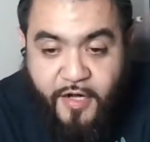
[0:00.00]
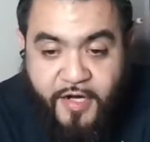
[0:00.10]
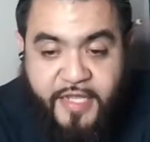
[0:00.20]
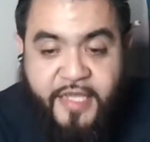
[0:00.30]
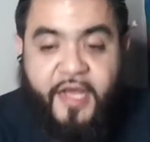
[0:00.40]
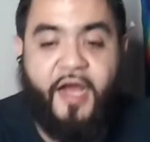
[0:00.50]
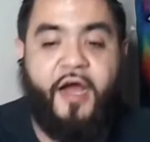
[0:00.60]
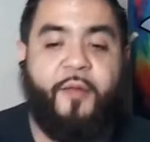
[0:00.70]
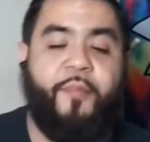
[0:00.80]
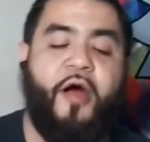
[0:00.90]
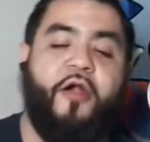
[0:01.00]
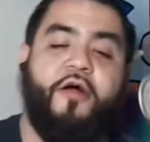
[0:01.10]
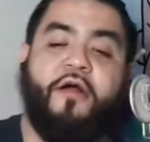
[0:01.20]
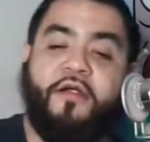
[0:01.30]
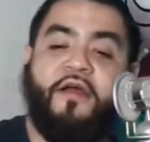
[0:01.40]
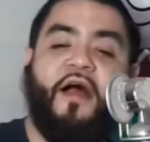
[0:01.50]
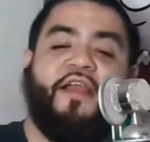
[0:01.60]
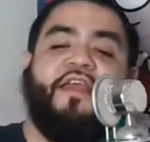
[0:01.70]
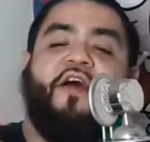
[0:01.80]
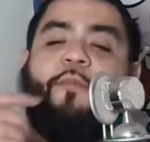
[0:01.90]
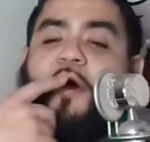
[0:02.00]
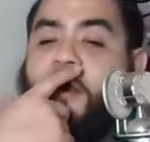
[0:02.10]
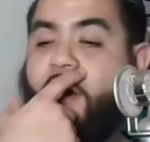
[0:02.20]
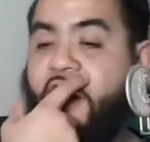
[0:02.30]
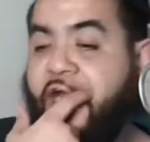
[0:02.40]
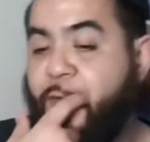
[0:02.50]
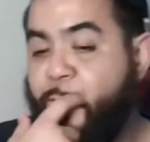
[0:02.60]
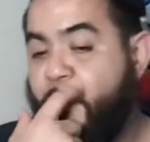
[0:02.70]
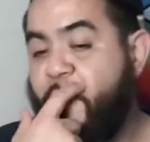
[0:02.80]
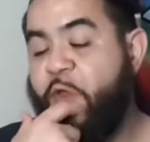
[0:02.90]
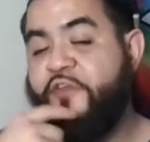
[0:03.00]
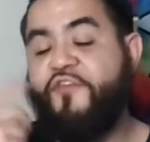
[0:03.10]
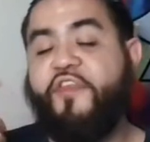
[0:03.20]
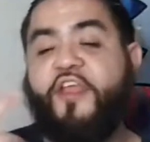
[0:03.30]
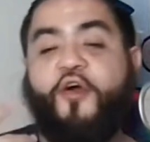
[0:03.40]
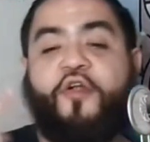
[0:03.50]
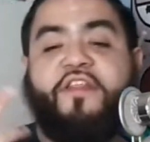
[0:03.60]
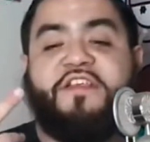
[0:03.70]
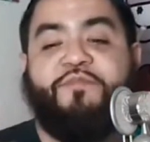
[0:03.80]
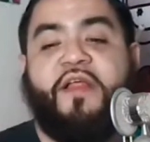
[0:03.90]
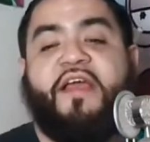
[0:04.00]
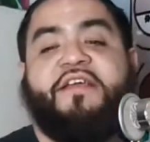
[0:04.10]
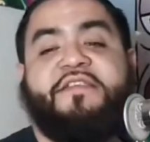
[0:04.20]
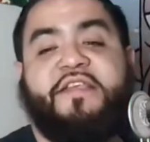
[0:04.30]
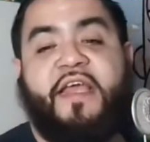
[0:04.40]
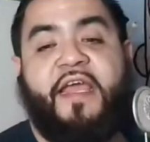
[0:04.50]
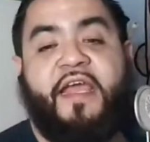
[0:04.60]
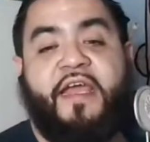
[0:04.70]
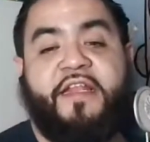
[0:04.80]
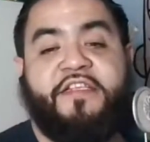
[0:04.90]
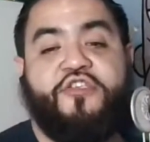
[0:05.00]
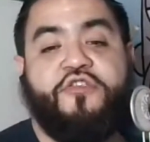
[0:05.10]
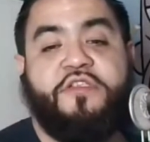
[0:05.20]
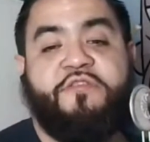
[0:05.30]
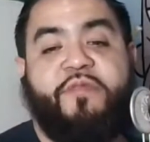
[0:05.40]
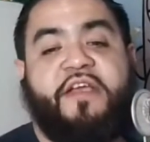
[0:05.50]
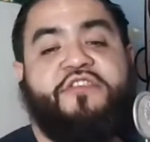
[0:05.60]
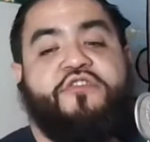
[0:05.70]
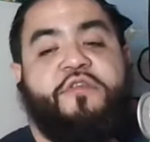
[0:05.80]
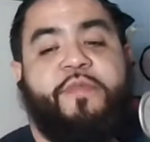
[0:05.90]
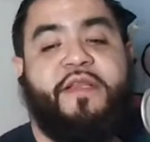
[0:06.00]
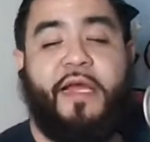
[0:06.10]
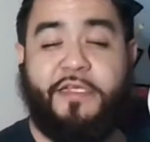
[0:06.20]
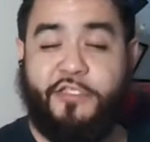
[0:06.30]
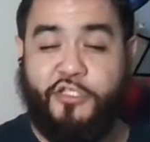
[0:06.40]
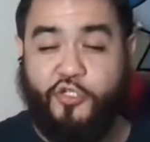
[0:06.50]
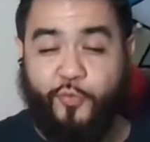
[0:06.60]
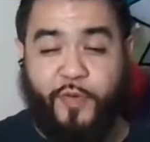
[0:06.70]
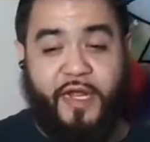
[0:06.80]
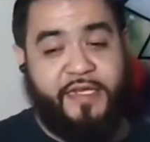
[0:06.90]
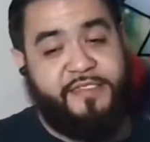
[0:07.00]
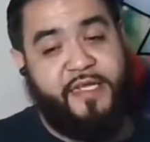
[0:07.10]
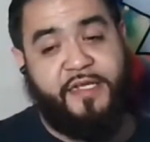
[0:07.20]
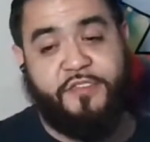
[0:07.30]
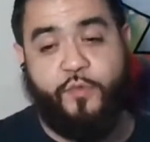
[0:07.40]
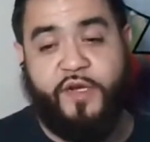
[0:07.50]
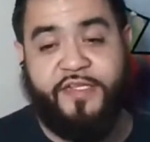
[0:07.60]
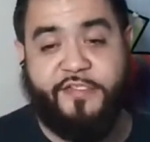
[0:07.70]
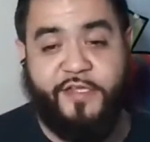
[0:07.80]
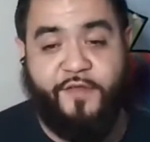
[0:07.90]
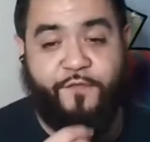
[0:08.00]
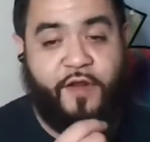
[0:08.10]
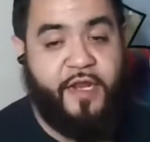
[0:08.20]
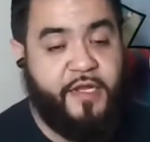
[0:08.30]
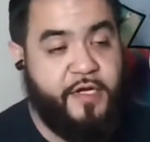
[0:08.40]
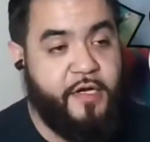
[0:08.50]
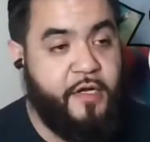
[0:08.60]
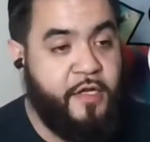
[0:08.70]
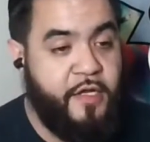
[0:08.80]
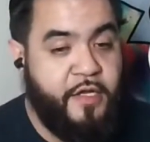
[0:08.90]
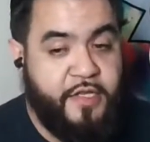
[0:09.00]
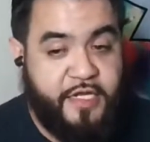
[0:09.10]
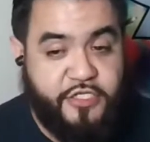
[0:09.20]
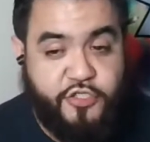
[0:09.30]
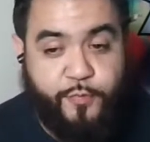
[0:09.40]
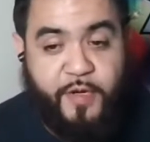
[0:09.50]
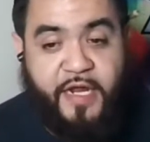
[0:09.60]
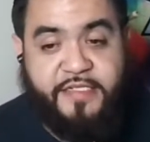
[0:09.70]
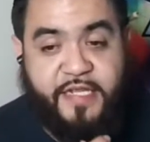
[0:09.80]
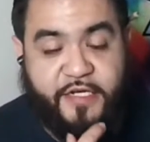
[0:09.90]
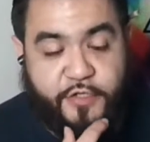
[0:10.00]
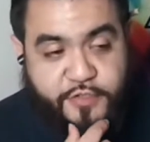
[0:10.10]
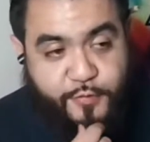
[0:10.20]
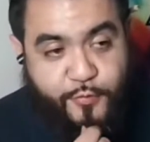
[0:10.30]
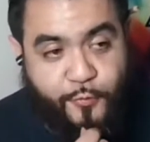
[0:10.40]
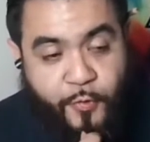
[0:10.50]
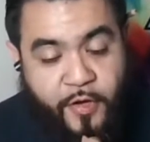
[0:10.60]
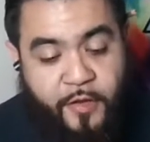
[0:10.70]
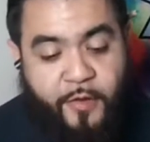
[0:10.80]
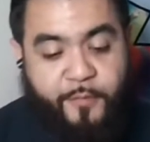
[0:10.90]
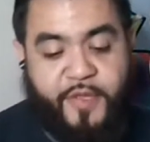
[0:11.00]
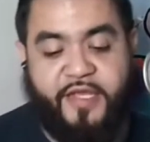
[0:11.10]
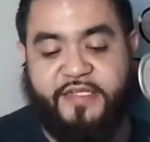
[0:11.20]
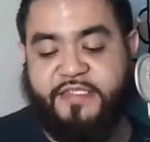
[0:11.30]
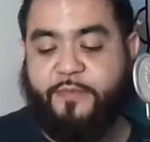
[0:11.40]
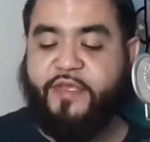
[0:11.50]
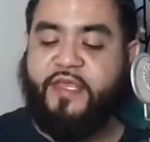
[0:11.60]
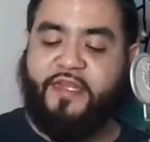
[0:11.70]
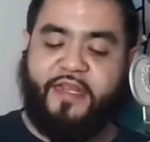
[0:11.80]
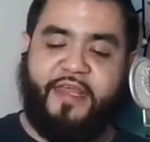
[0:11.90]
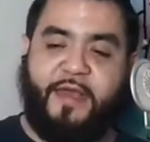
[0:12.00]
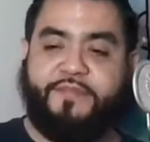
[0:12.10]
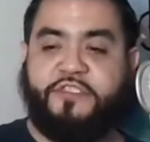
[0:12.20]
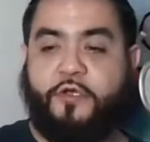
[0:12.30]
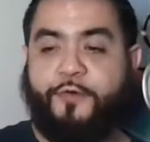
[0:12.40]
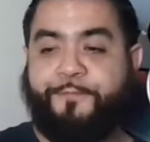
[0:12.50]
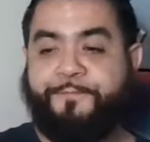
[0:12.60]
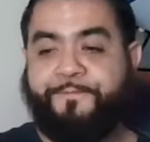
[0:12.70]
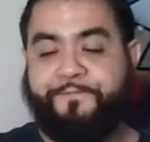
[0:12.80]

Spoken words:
Akihabara. All right. So they go to this place, and this place used to be like super high tech because Rick is looking for like a super high tech screw, because in the beginning of the episode,